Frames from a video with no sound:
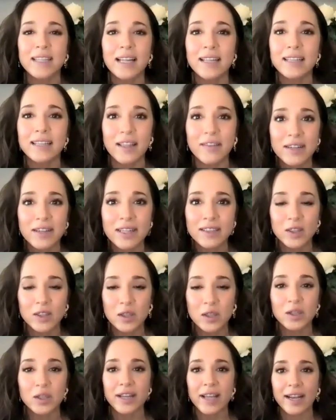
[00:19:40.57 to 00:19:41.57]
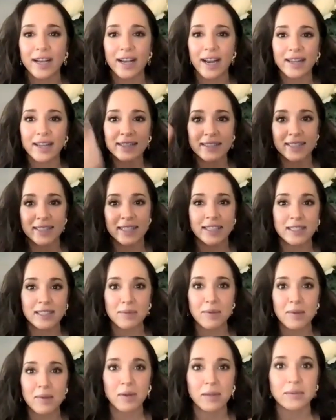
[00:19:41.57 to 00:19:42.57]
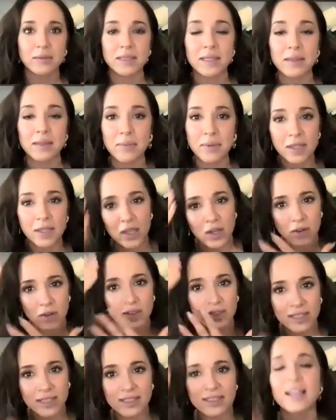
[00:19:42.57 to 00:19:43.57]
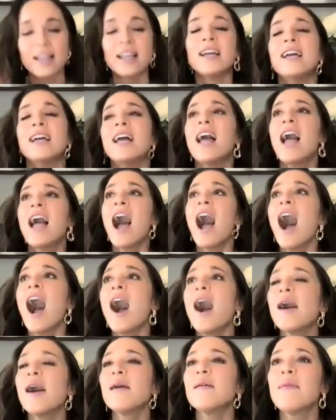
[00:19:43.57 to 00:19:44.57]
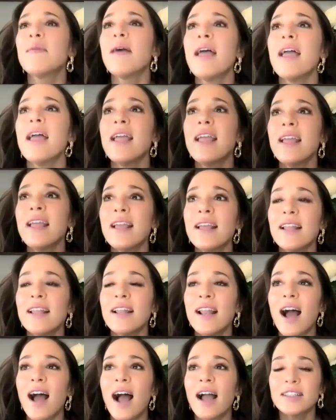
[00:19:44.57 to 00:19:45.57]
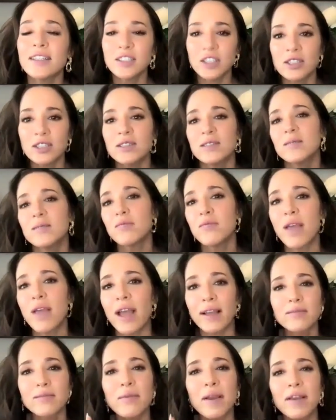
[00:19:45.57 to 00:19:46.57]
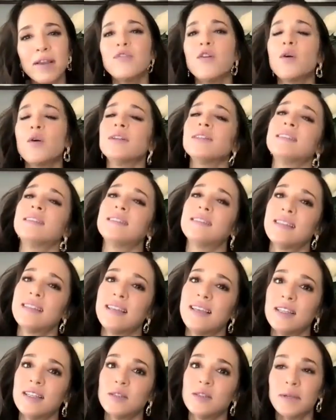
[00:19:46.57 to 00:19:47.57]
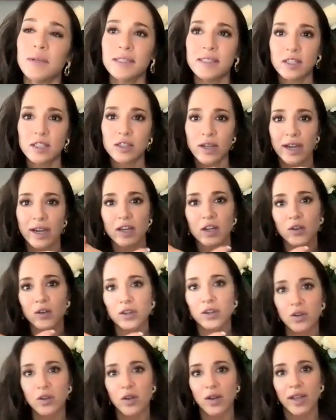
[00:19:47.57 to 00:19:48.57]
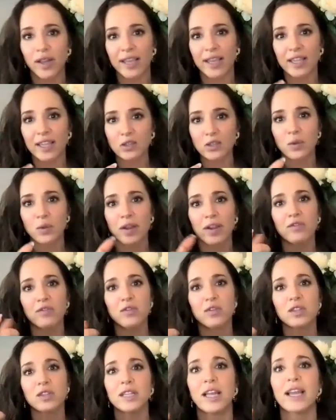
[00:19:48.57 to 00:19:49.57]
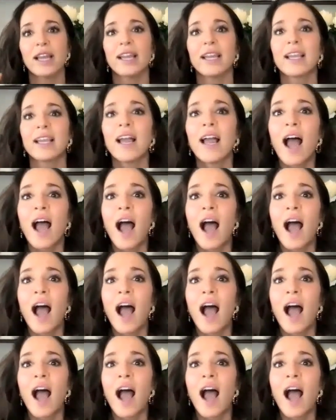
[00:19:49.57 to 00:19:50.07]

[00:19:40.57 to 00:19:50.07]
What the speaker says: It's not 11:30 at night. He's kissing me while I'm sleeping, and I just, my focus is the kids because they're at a critical age where I feel like